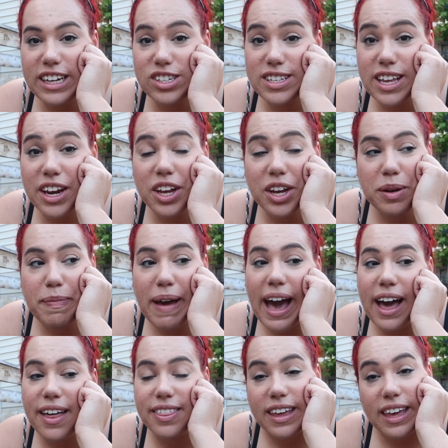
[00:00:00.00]
I just had a good
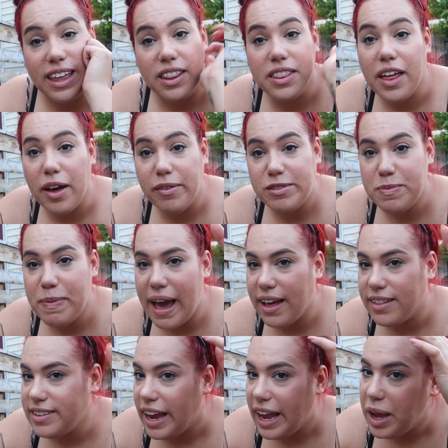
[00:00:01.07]
bath. Like, he loves
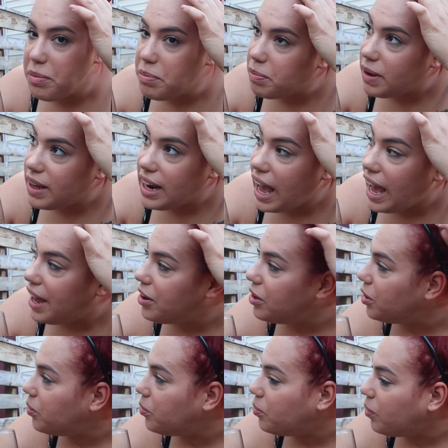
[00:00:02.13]
bath time, but I don't
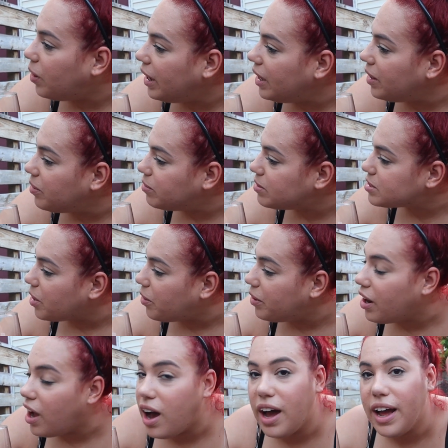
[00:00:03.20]
know what was going
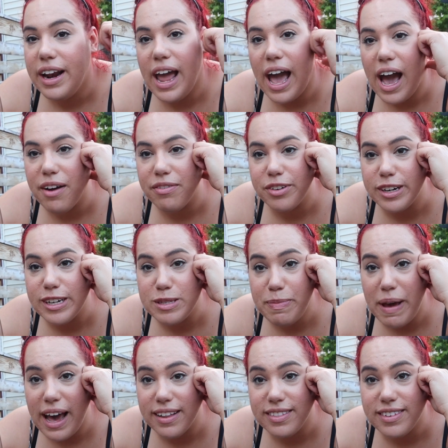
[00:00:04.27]
on. After his
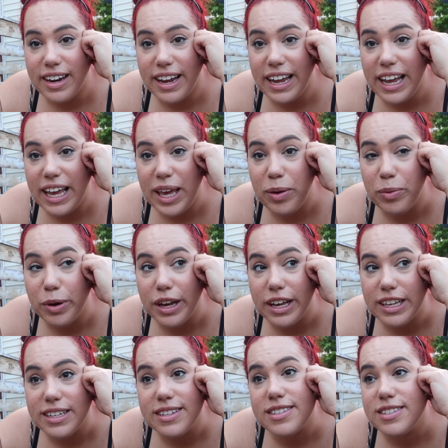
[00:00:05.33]
bath tonight, he
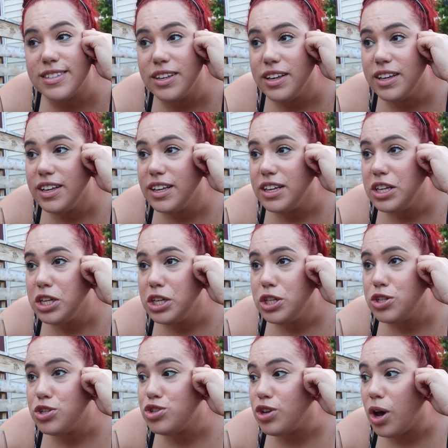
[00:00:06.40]
was
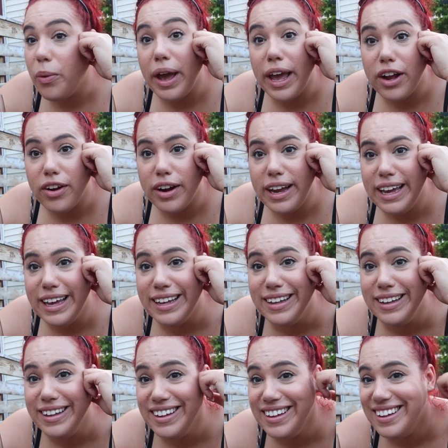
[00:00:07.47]
so angry.
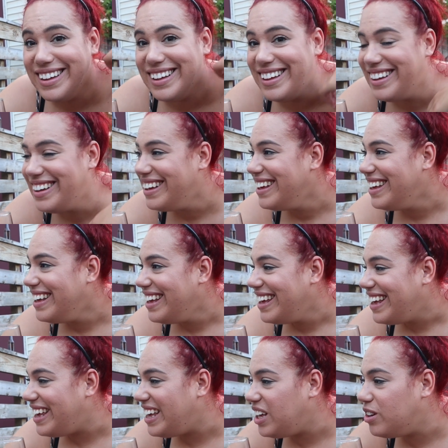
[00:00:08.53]

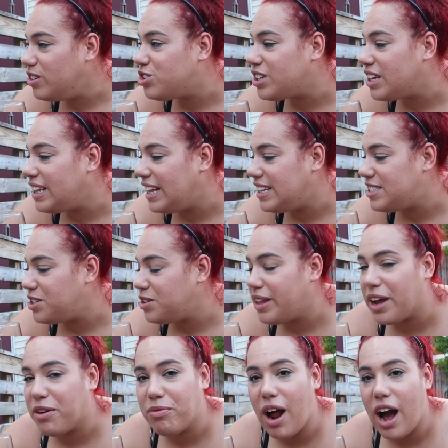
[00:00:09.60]
He usually lets you,
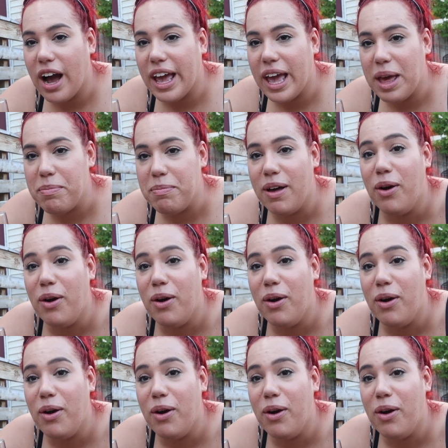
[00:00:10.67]
like, rock him.